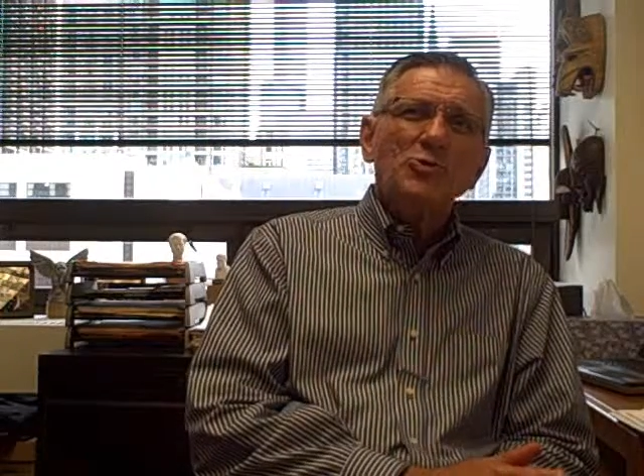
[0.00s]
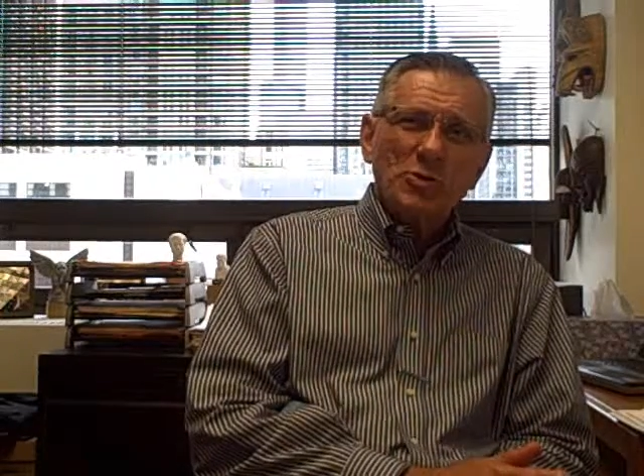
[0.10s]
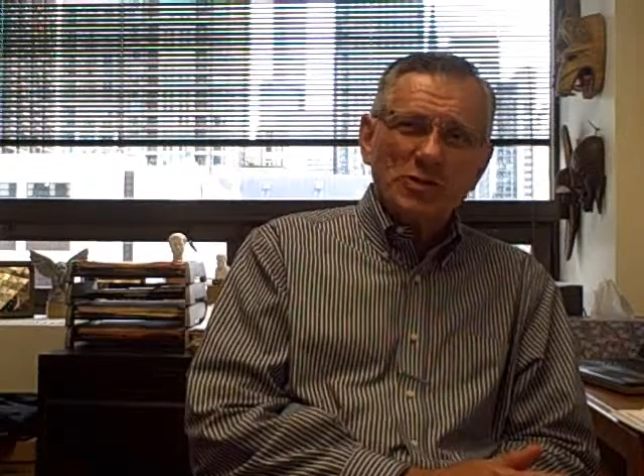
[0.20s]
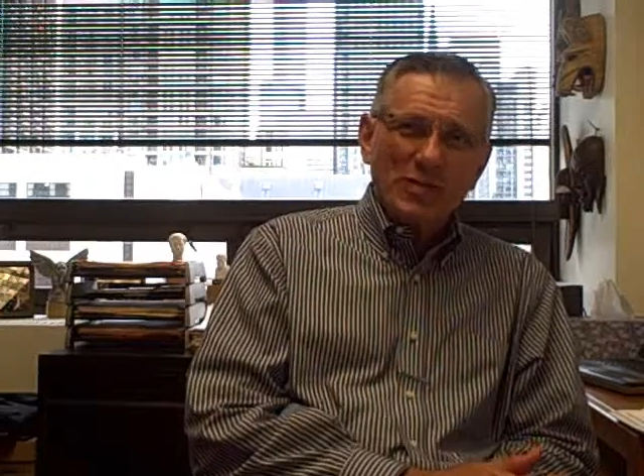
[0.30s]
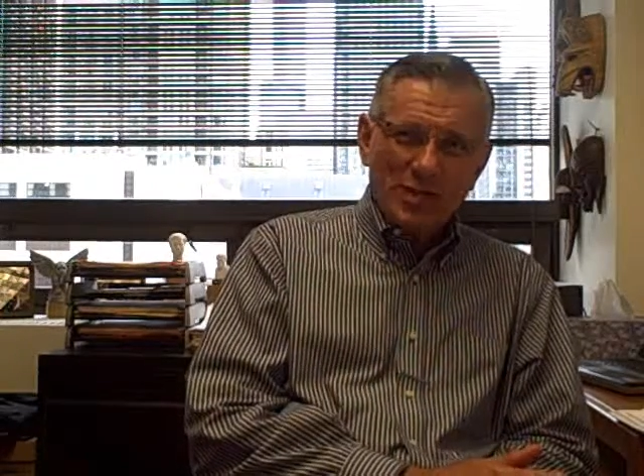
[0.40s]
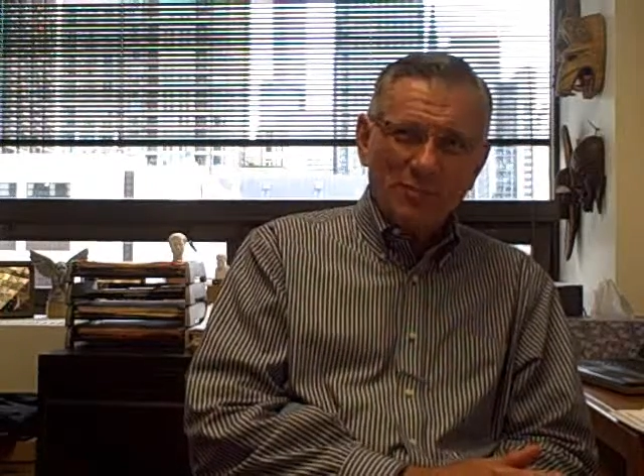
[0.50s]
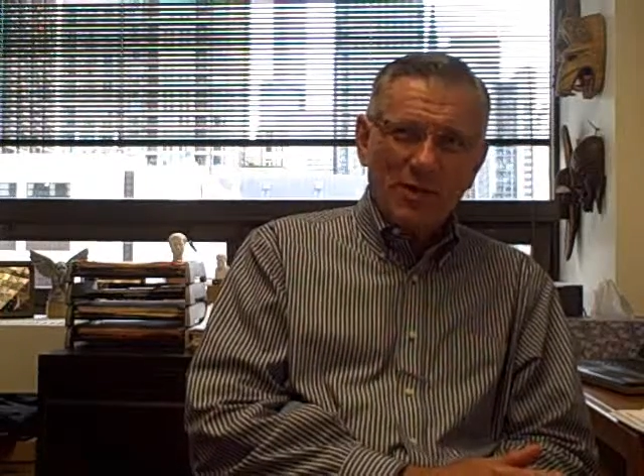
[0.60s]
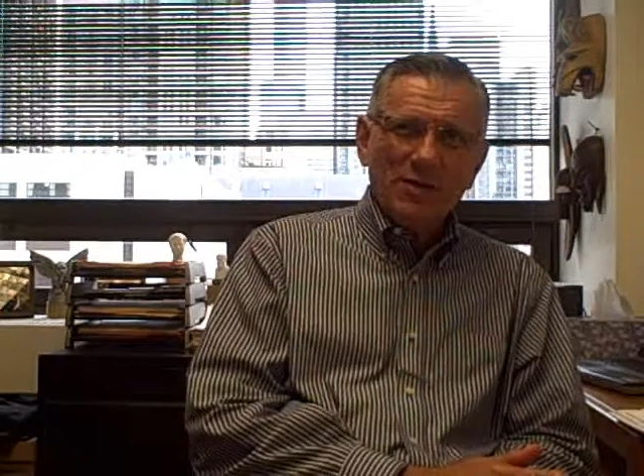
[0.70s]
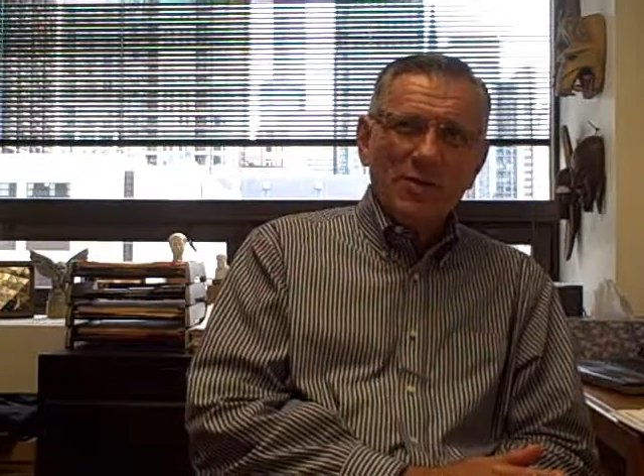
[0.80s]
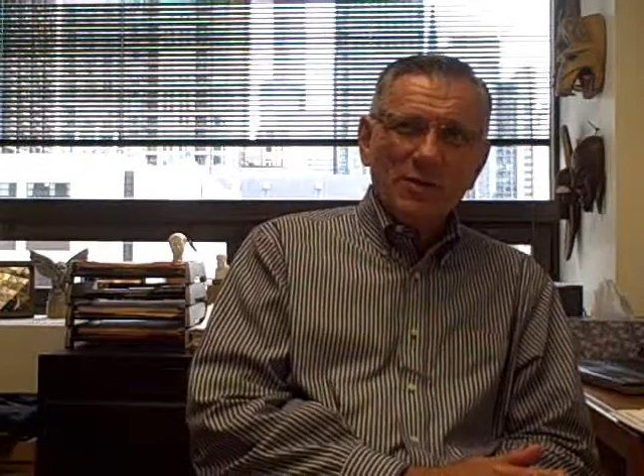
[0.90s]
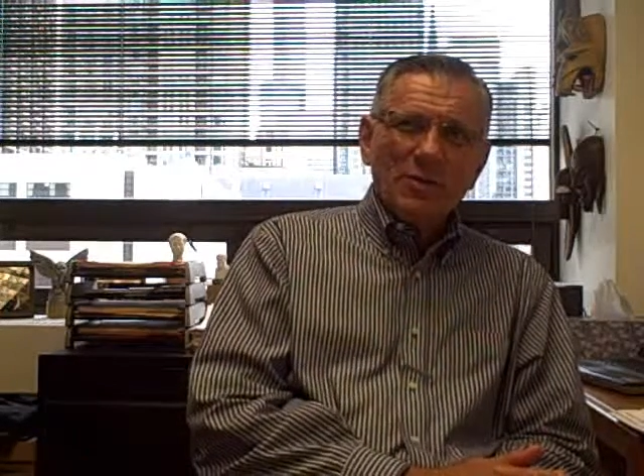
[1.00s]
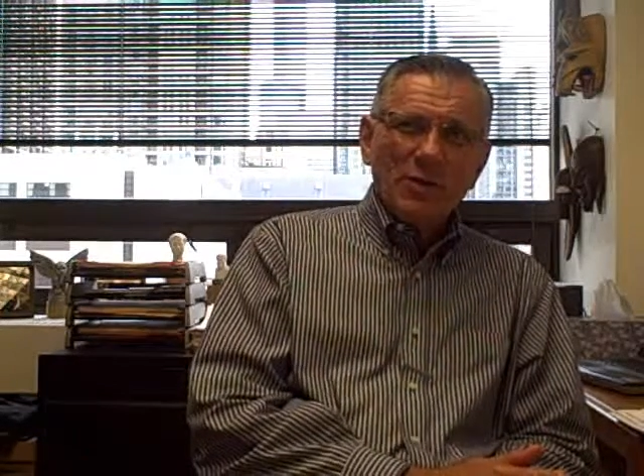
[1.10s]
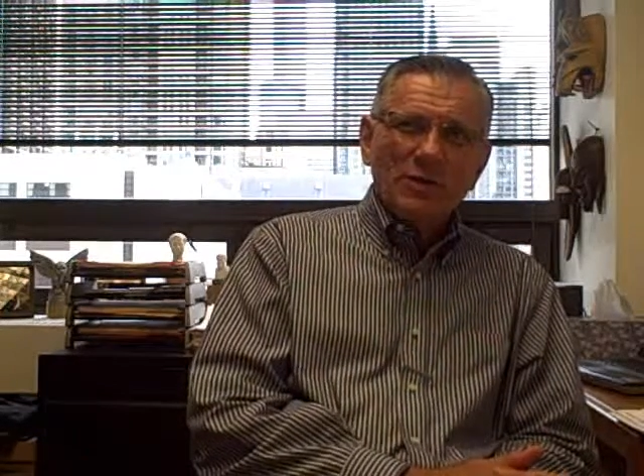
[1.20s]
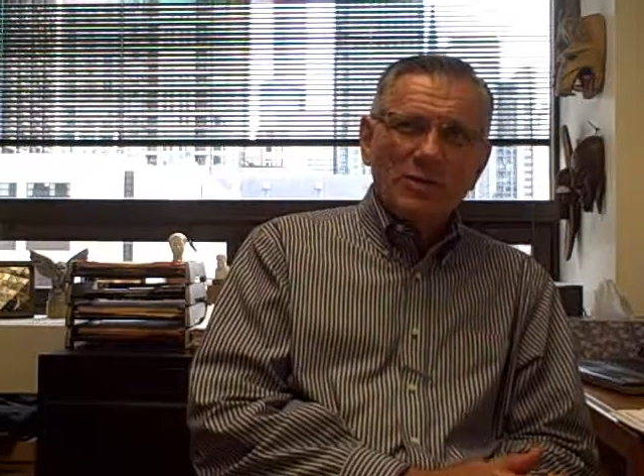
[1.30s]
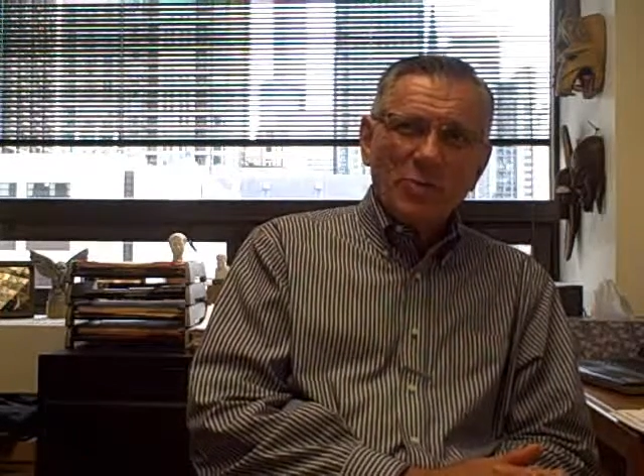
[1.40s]
you his enemy
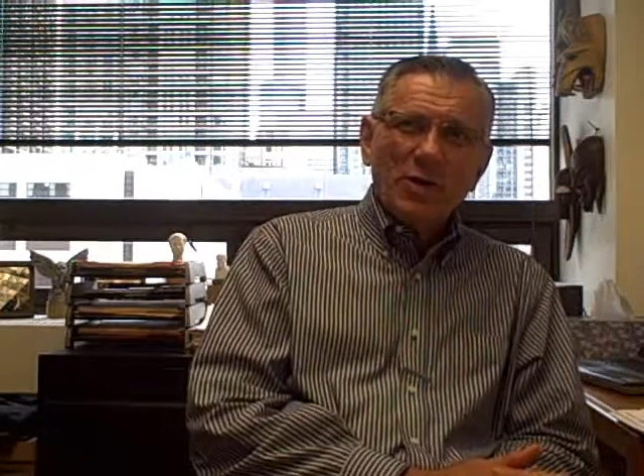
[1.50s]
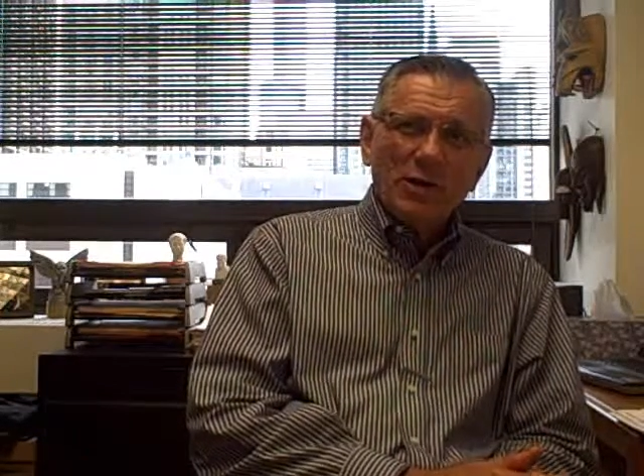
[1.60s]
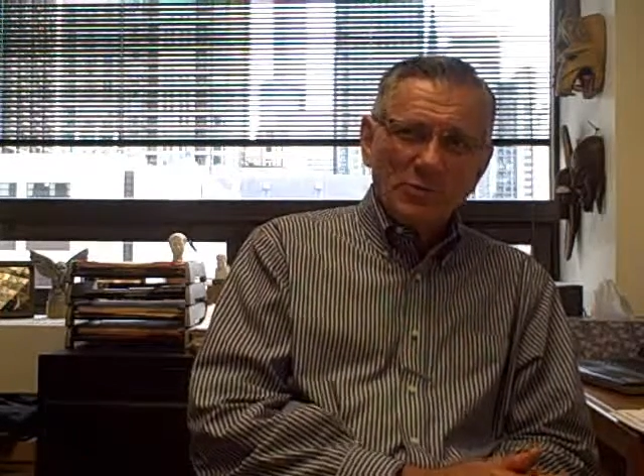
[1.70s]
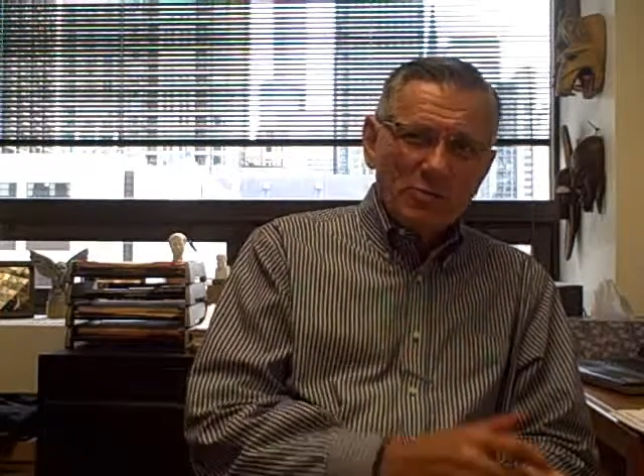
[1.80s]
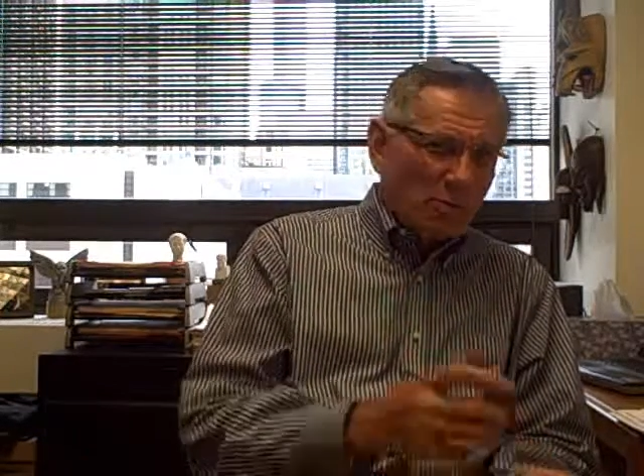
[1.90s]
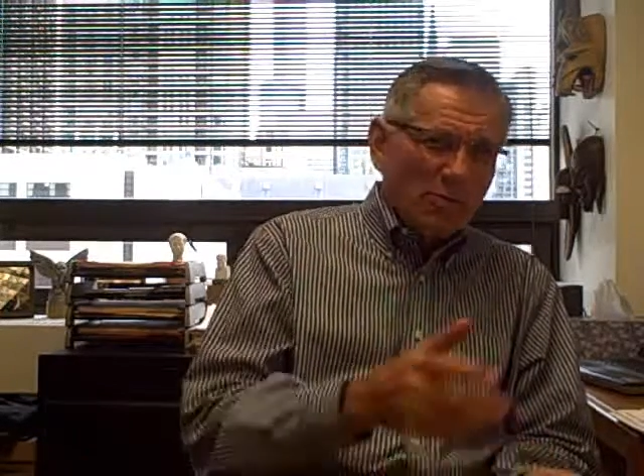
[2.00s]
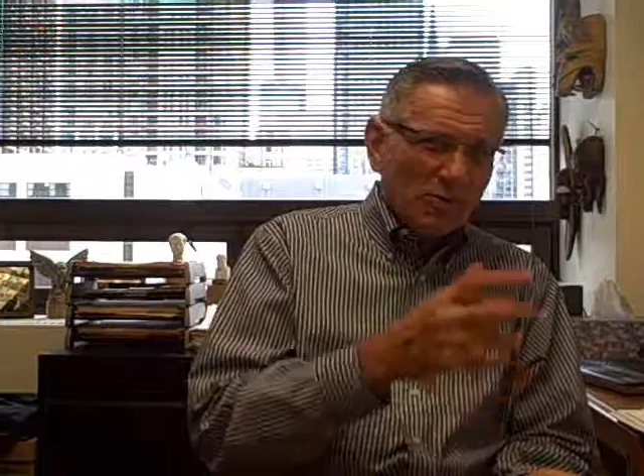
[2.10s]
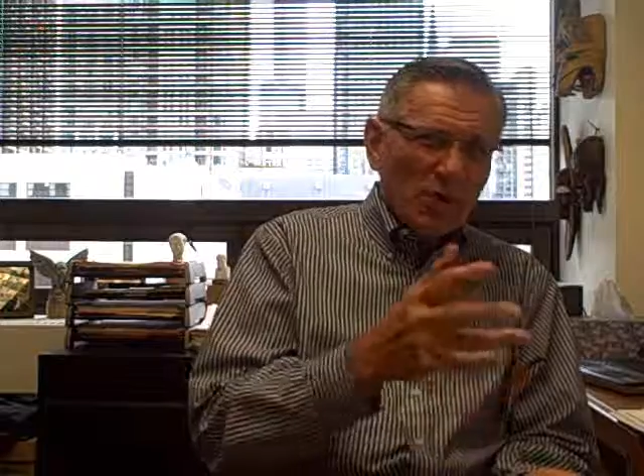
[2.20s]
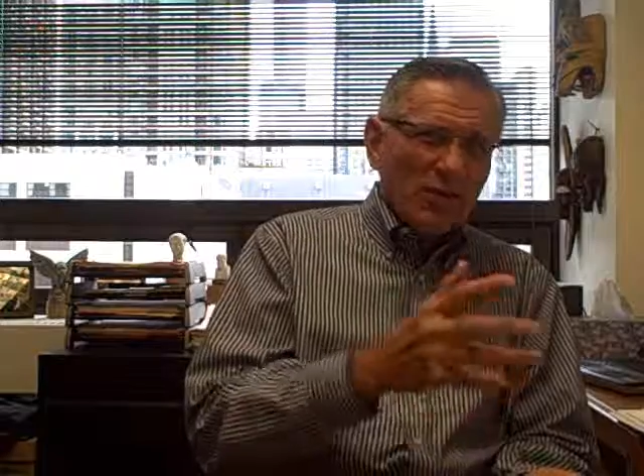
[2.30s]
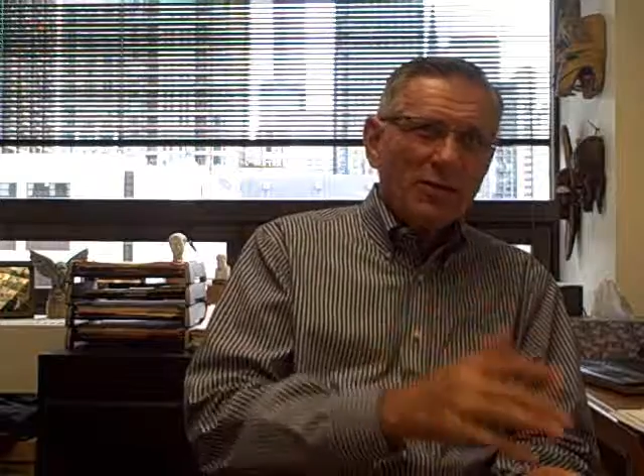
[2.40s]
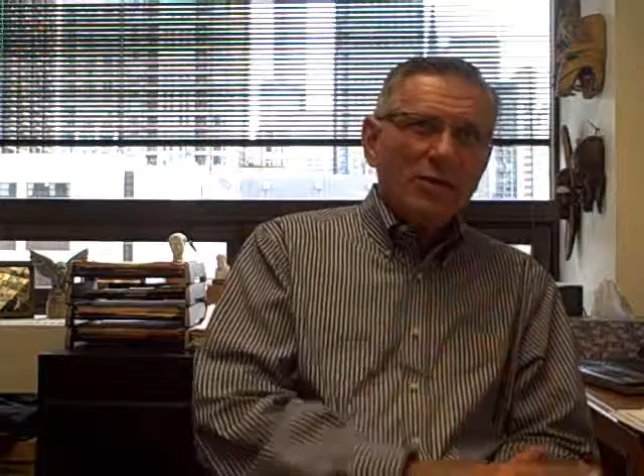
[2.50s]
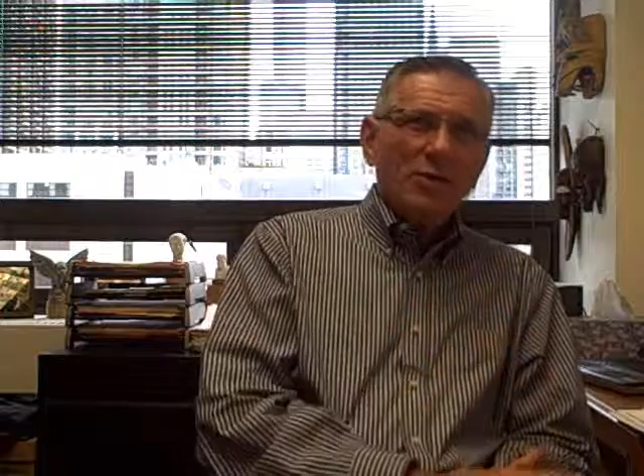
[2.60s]
because he wanted to remember that